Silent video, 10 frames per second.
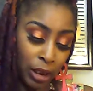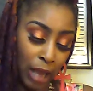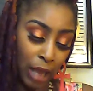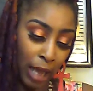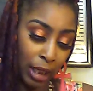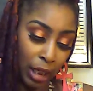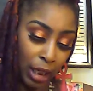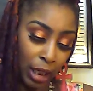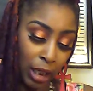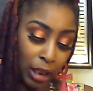looks
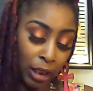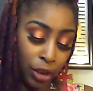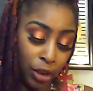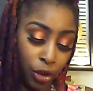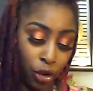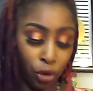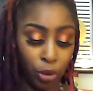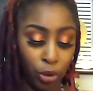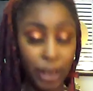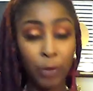like he needs
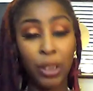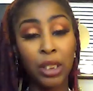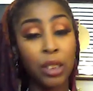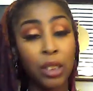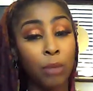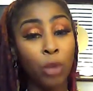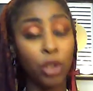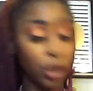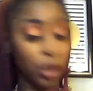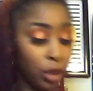to express his
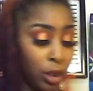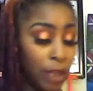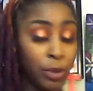emotions.